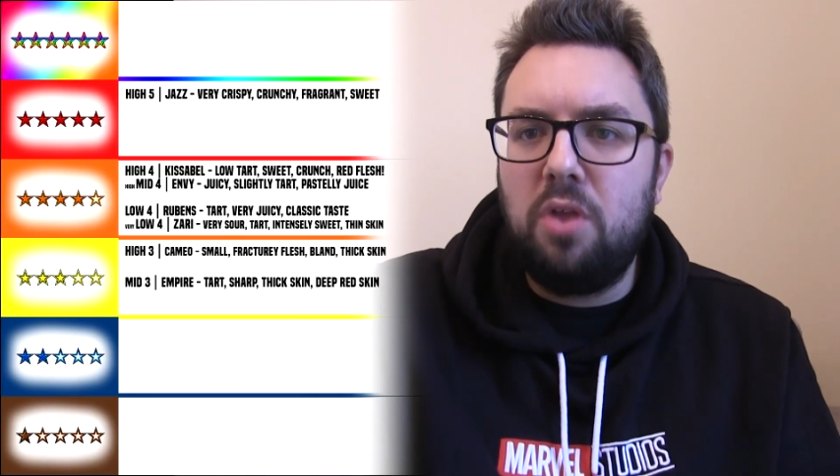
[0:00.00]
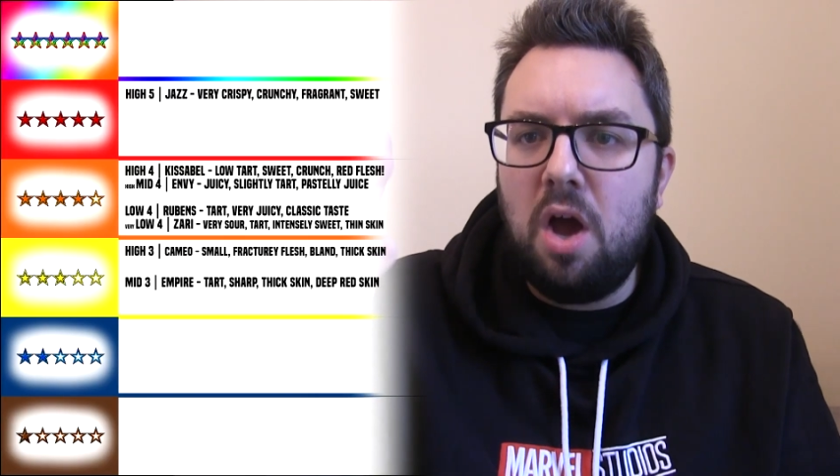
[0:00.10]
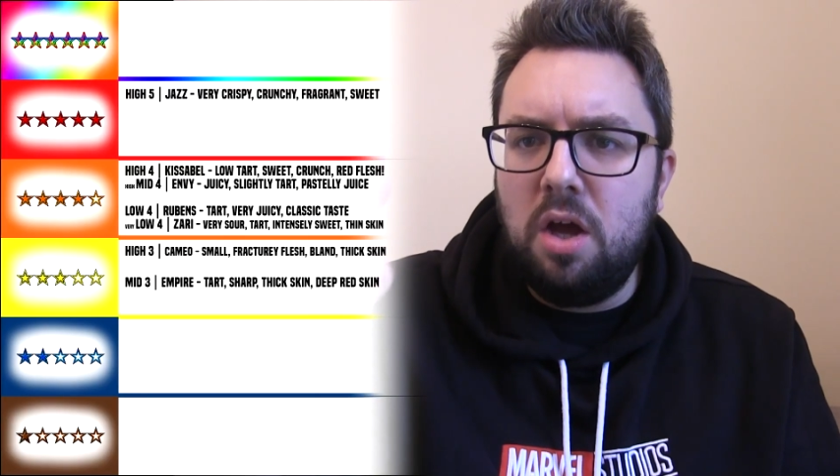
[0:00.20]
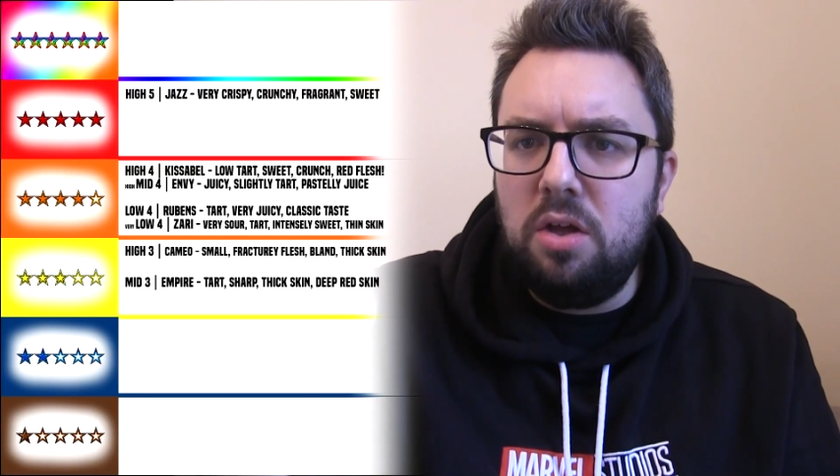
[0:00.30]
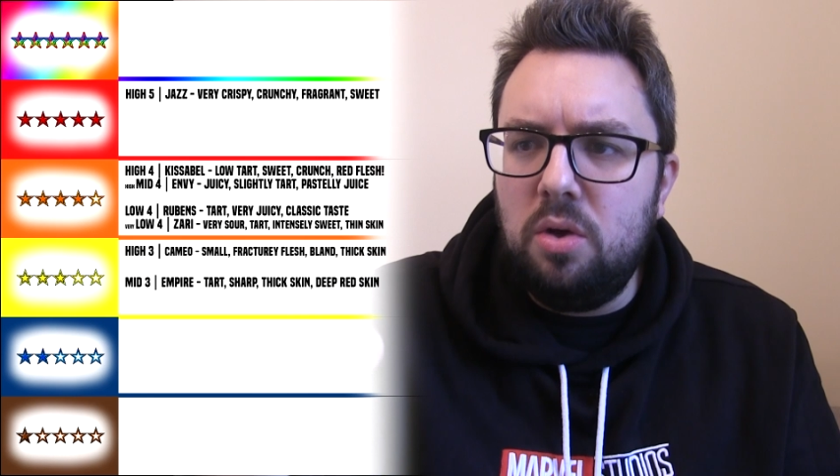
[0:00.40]

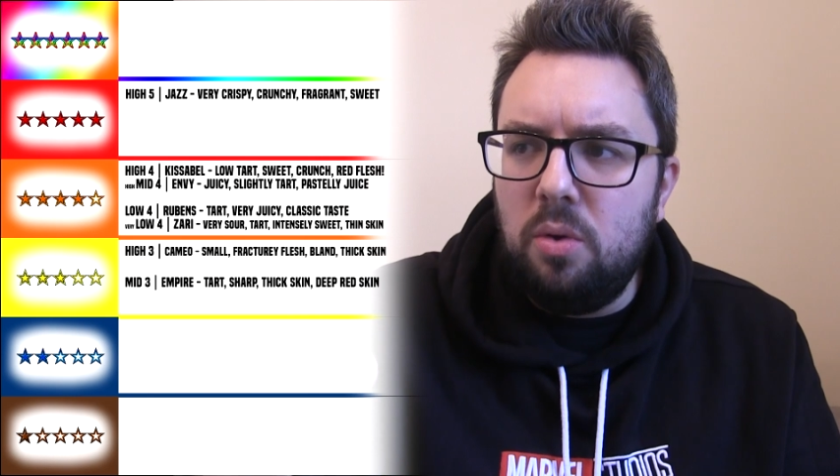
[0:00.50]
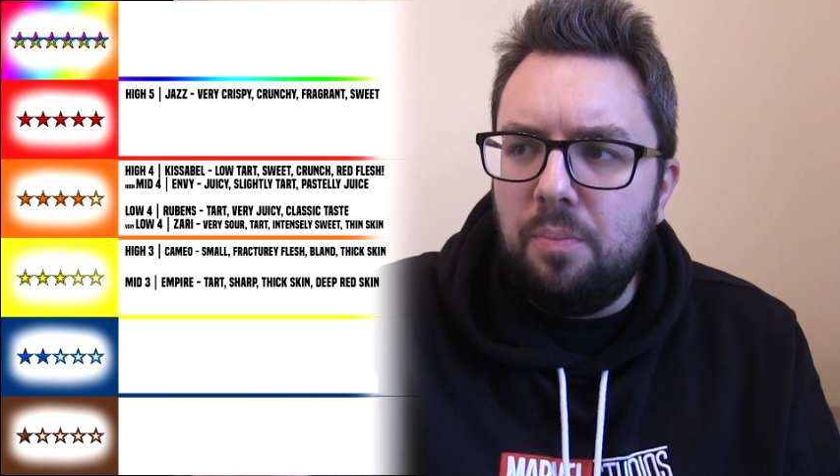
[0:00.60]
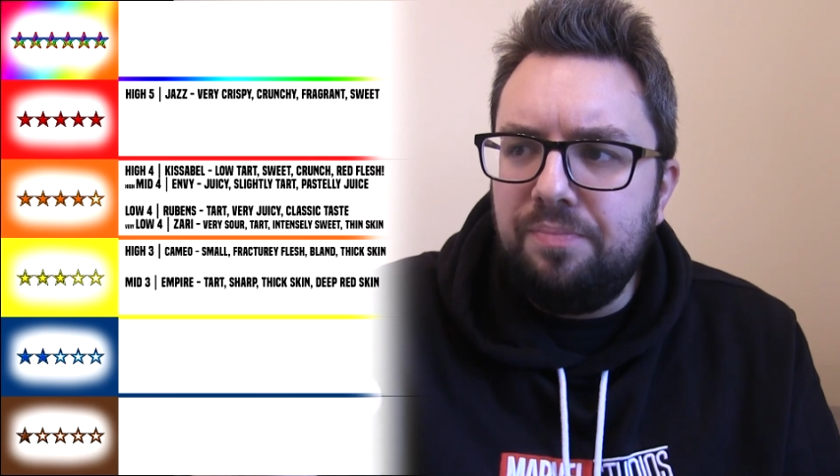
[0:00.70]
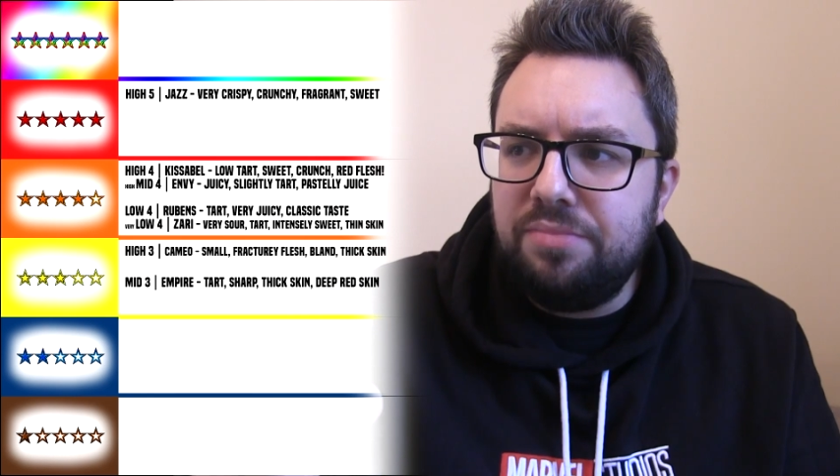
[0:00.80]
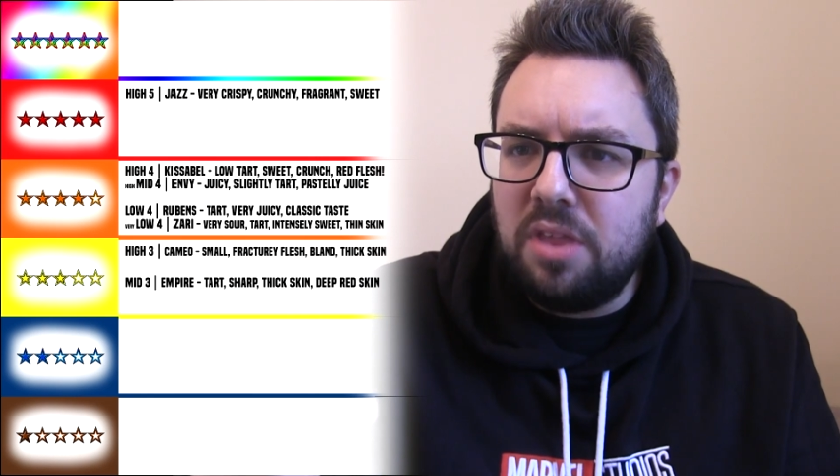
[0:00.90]
Are
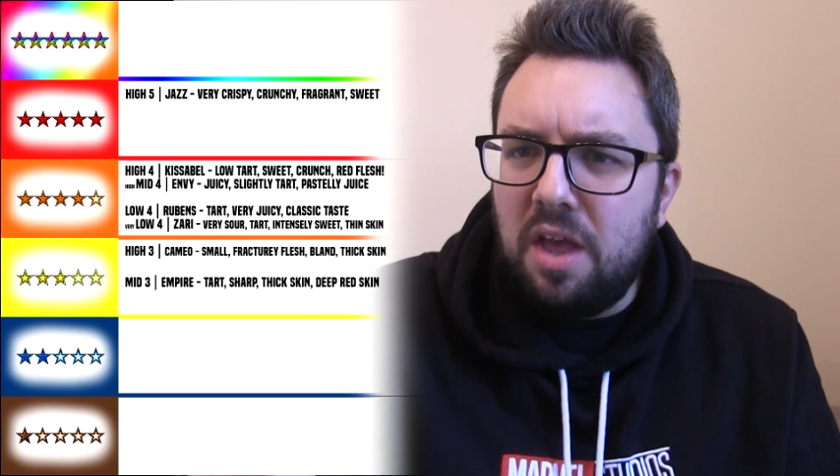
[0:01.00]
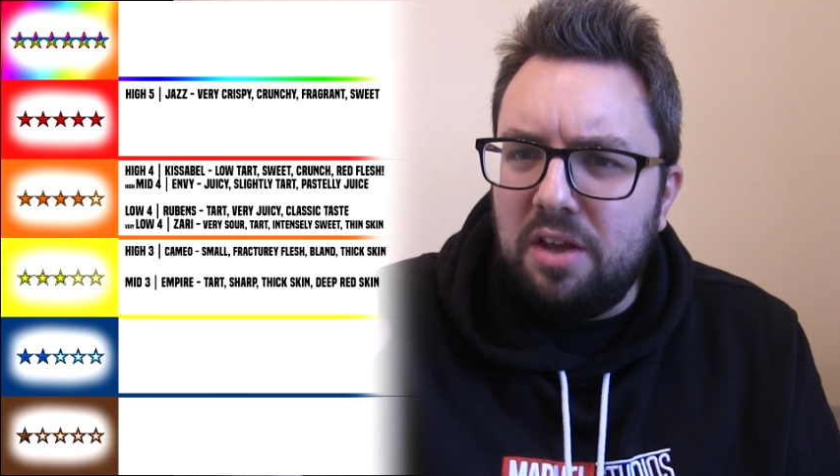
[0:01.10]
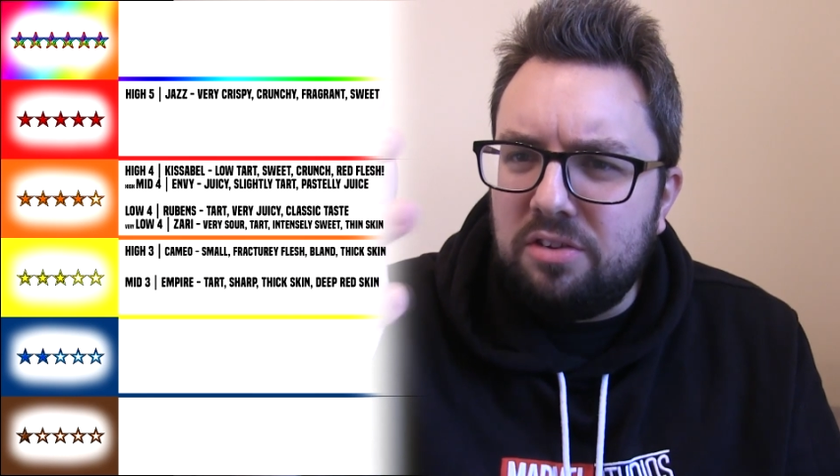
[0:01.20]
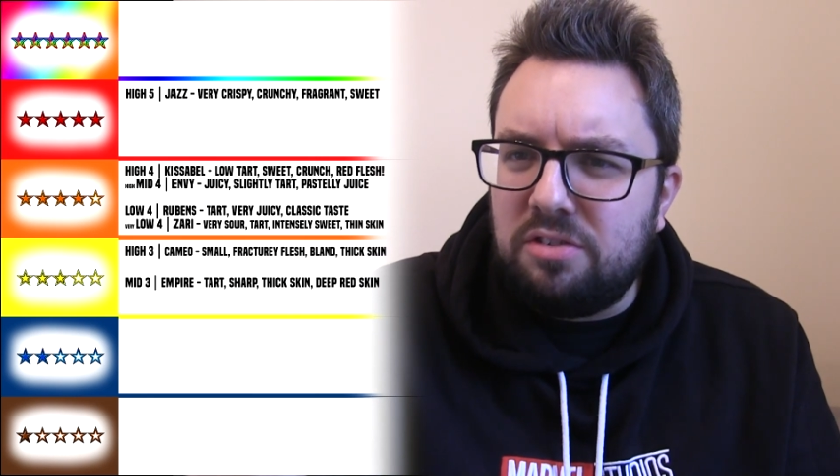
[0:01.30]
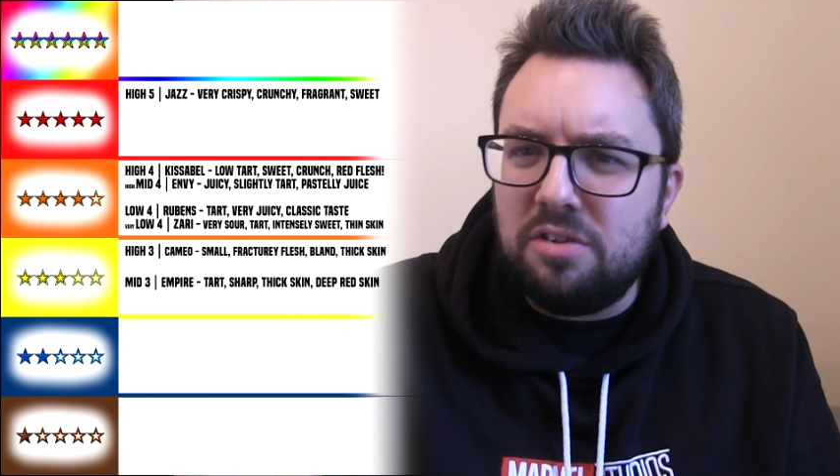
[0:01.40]
you
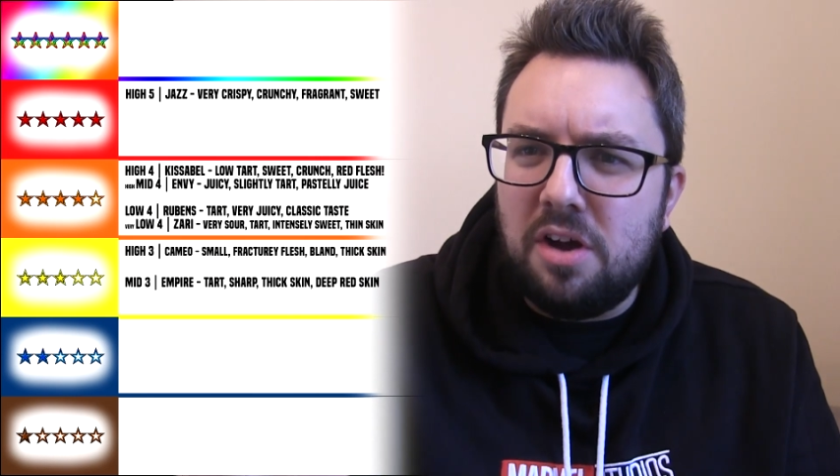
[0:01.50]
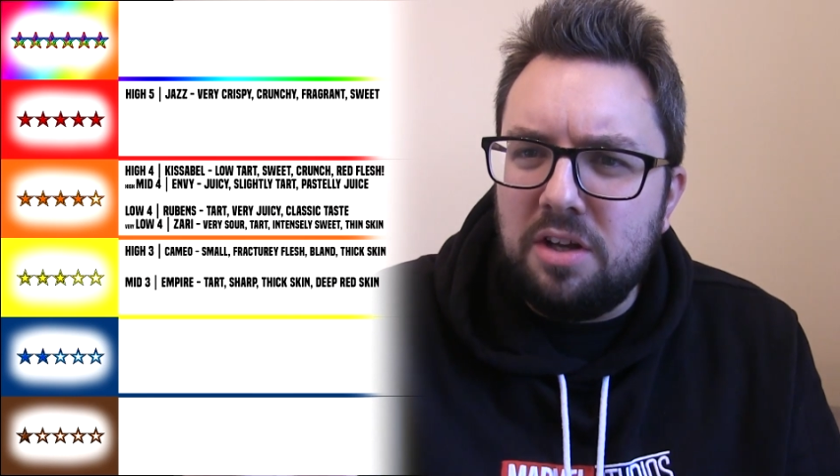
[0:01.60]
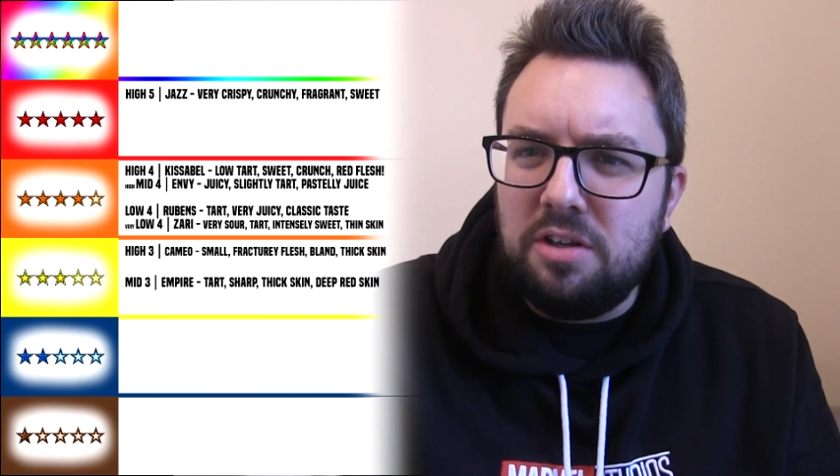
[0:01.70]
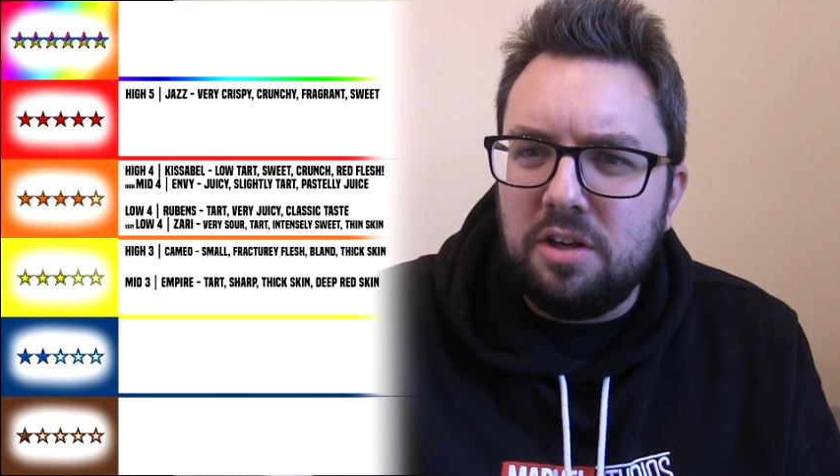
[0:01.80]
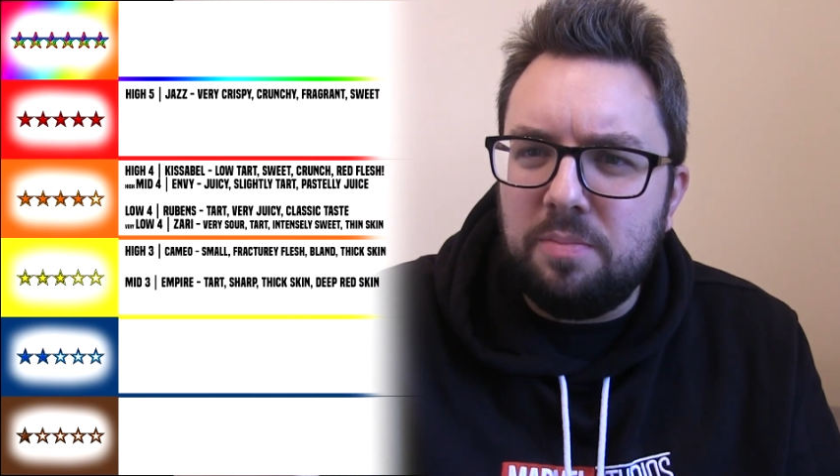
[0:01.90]

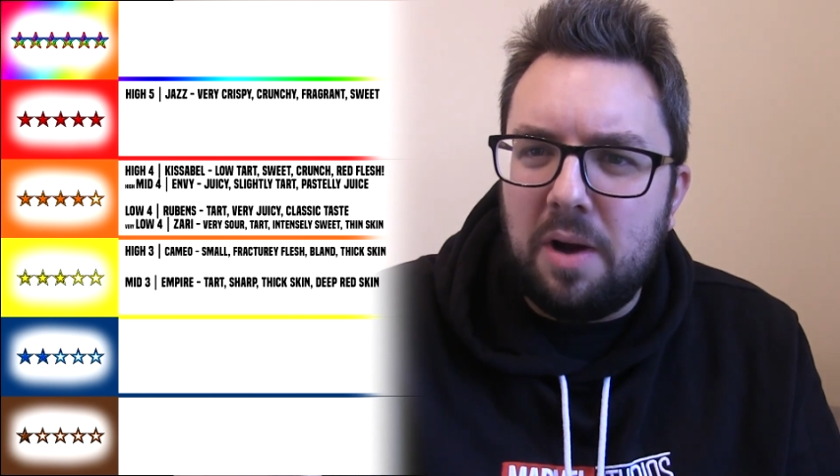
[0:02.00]
excited